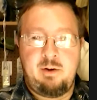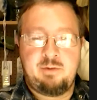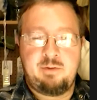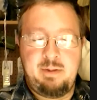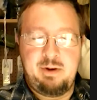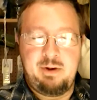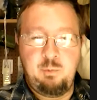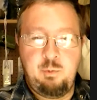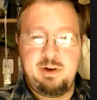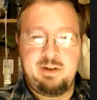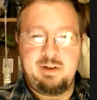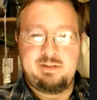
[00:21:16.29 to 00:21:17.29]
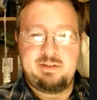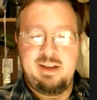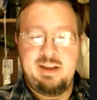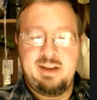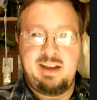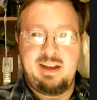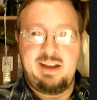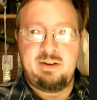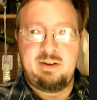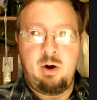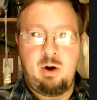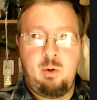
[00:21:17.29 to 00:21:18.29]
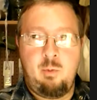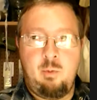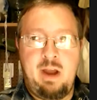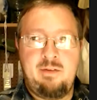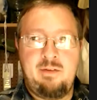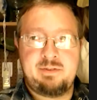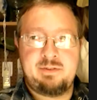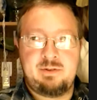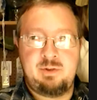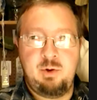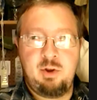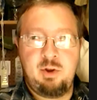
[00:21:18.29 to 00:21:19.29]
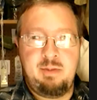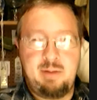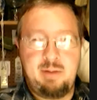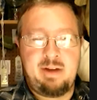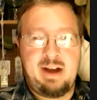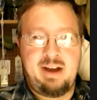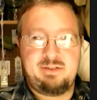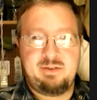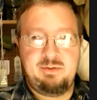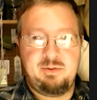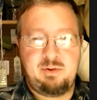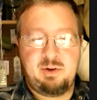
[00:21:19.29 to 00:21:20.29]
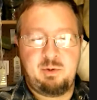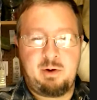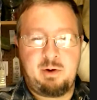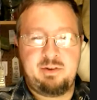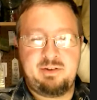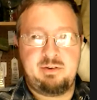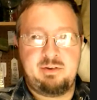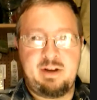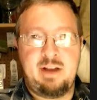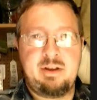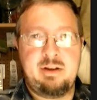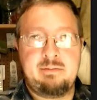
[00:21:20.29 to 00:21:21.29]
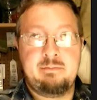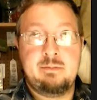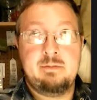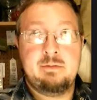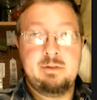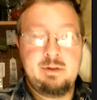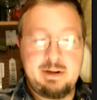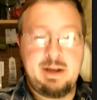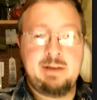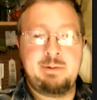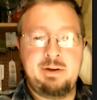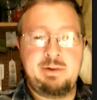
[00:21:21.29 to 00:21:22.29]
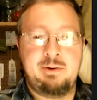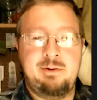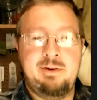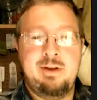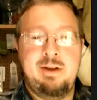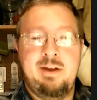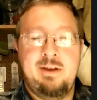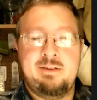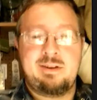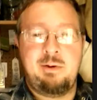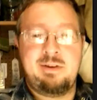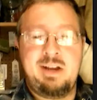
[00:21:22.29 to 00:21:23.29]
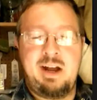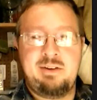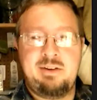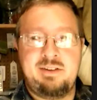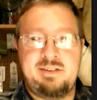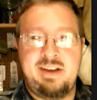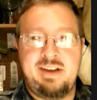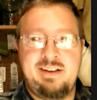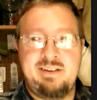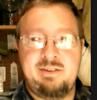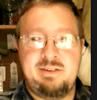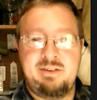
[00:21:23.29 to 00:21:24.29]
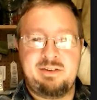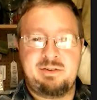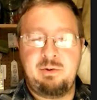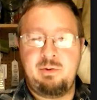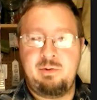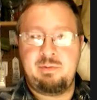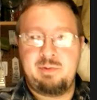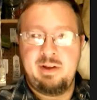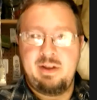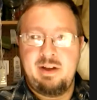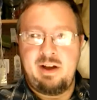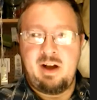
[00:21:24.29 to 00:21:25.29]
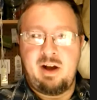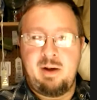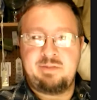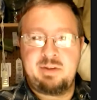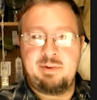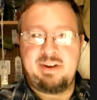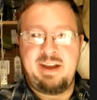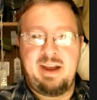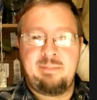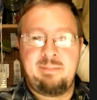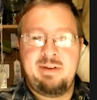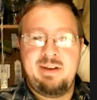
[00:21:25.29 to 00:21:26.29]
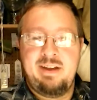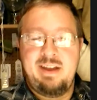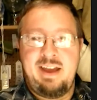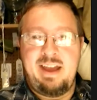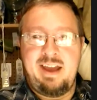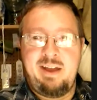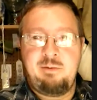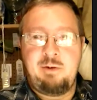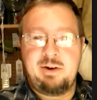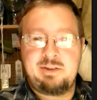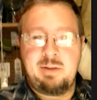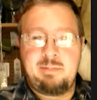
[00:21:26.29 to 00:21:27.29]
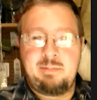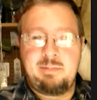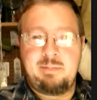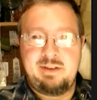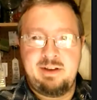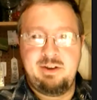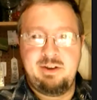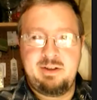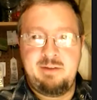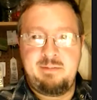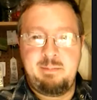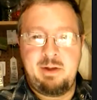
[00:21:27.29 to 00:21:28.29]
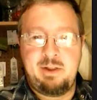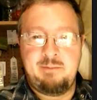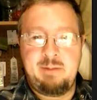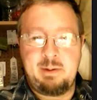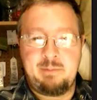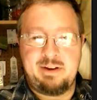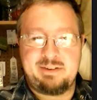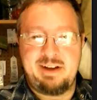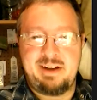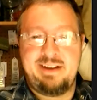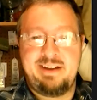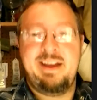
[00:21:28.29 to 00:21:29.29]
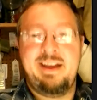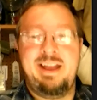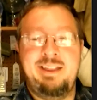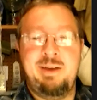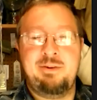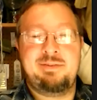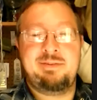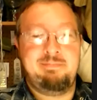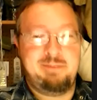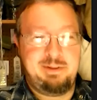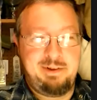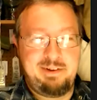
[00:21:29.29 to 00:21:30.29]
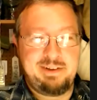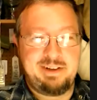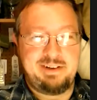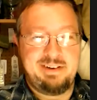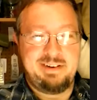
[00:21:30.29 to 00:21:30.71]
Forbidden Woods, and I said, "Oh, we have 2 of the makeup guys who are going to work on the shoot." I thought, "Yeah, that's pretty cool." So I went down to the set, this little summer camp, and walked up and said, "Here's the other makeup effects guy," and there was Bill Mulligan.